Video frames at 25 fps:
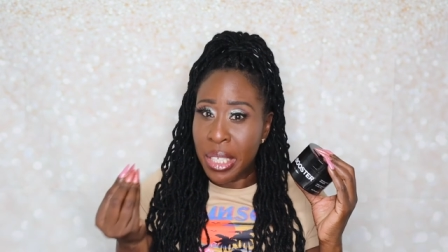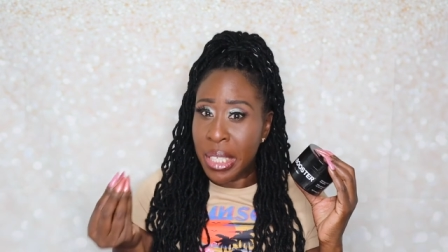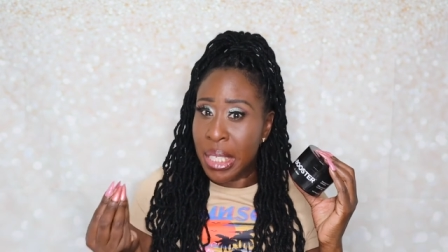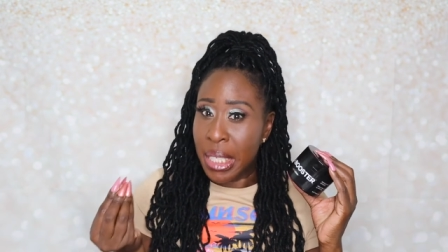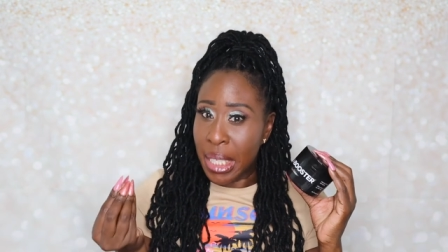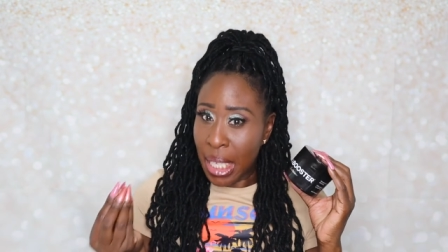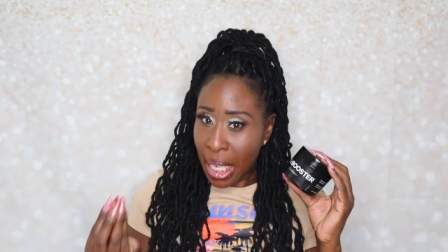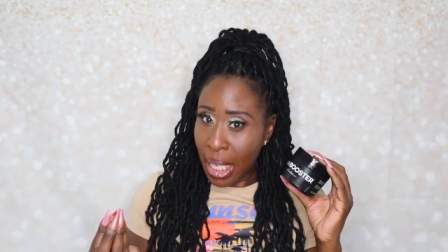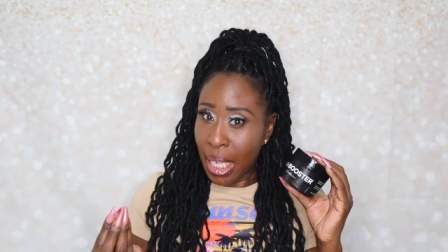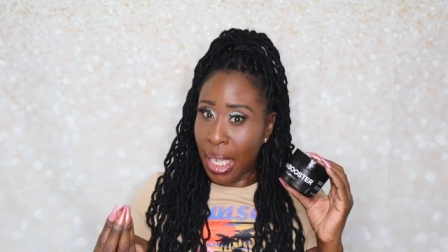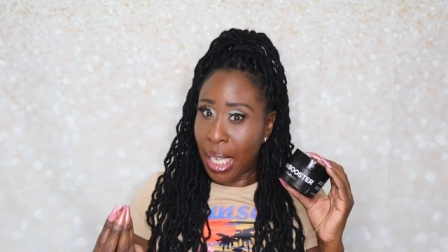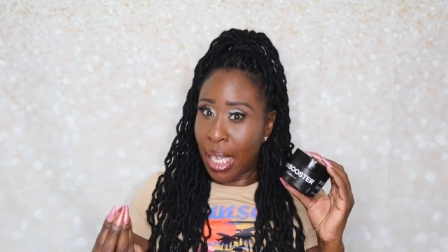
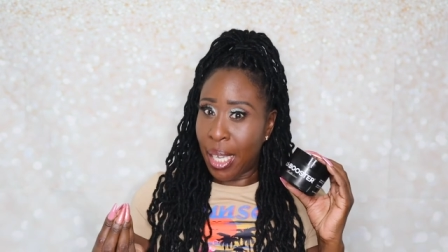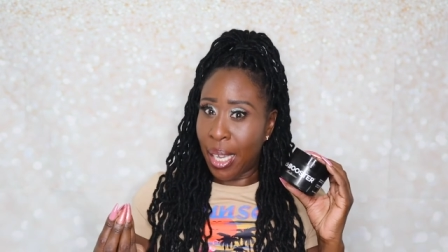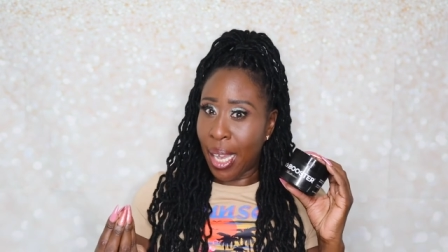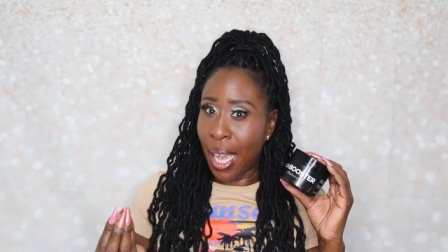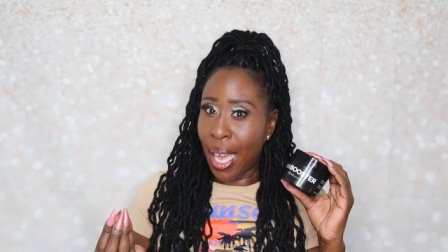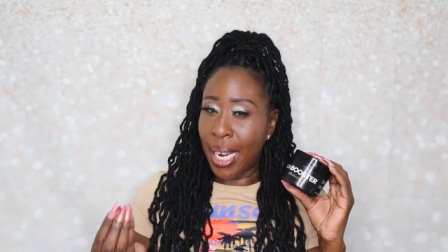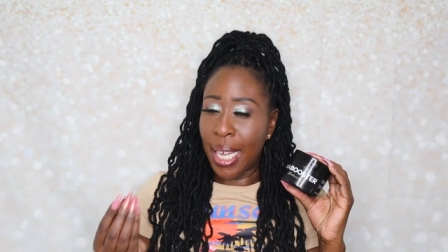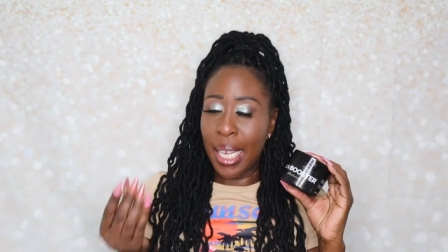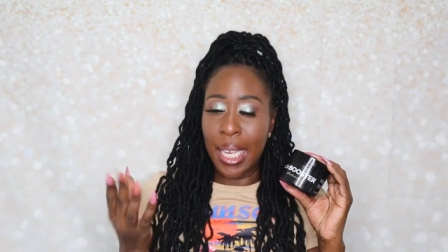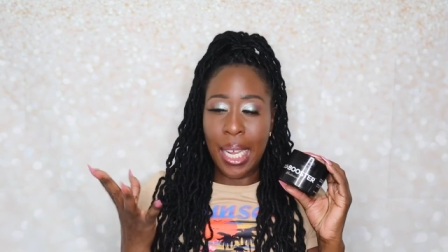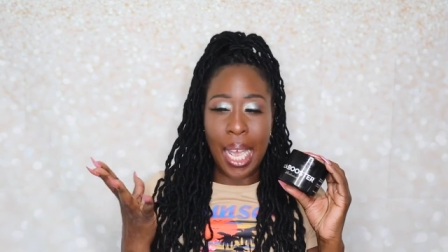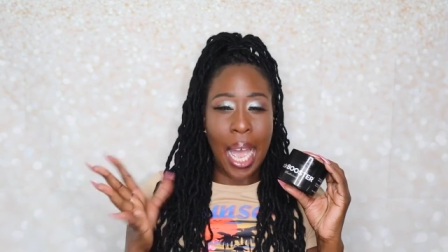sticky.
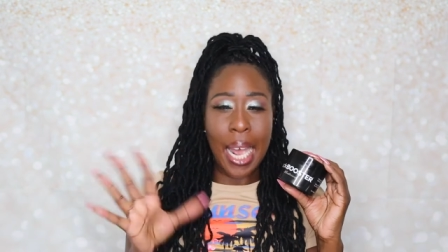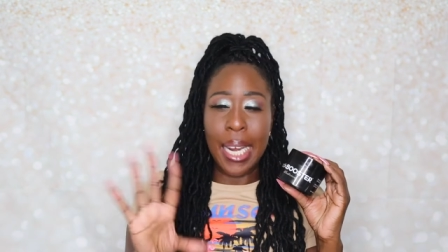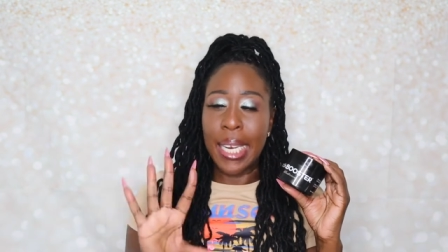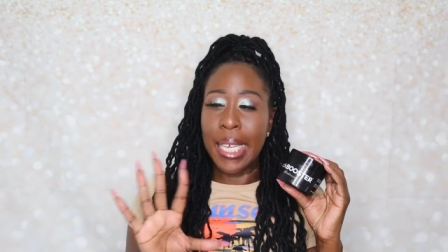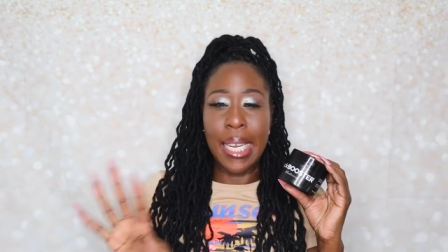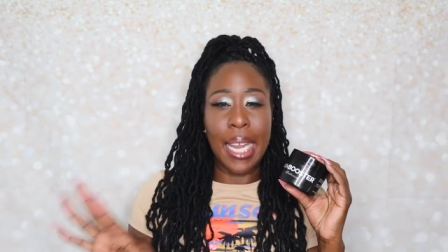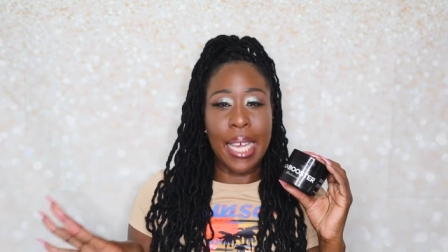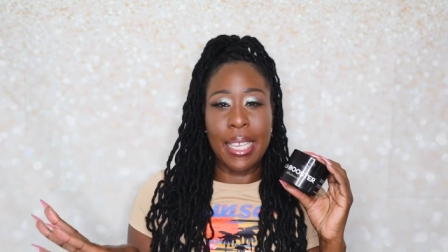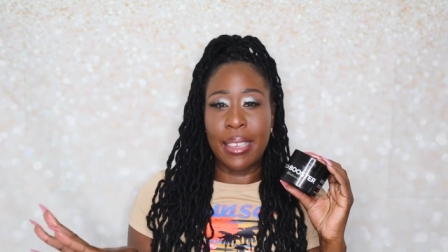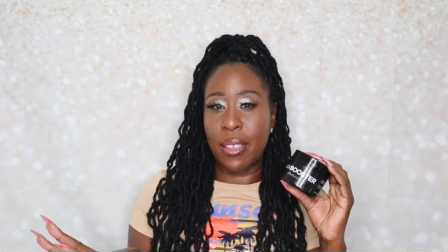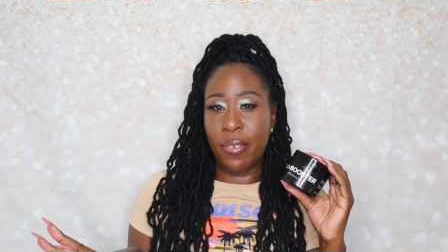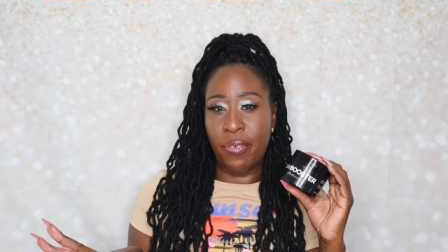I didn't, I
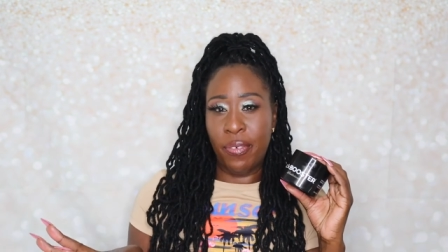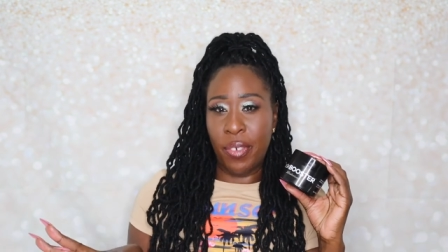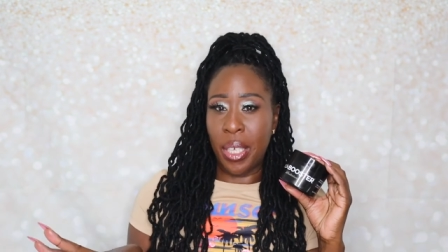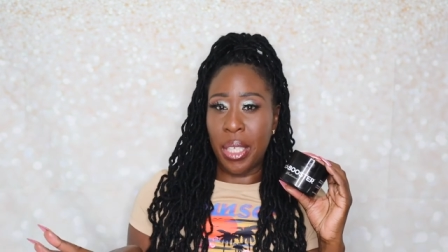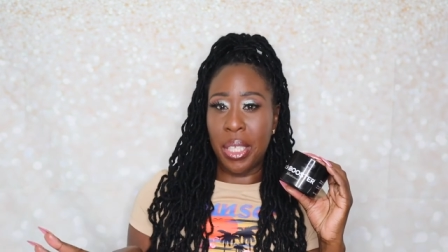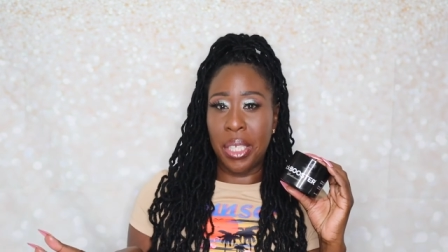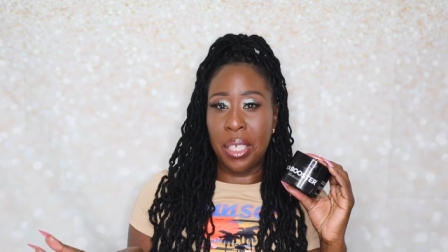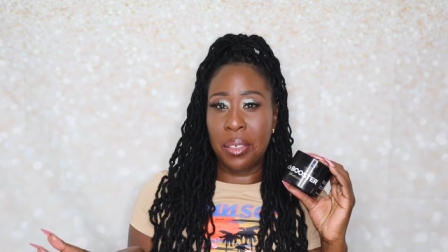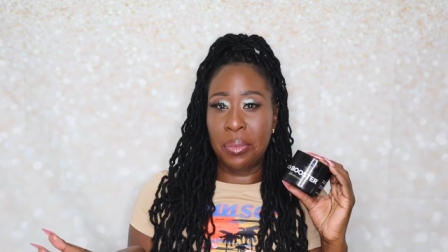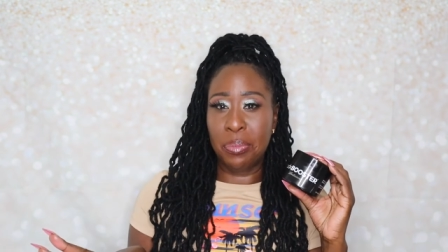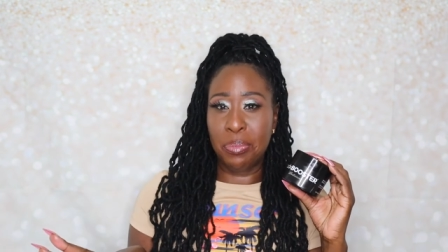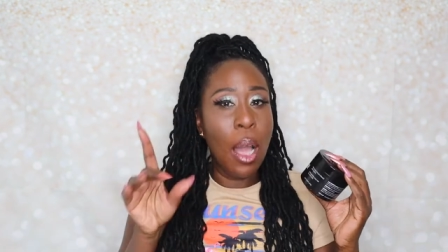didn't like the feeling.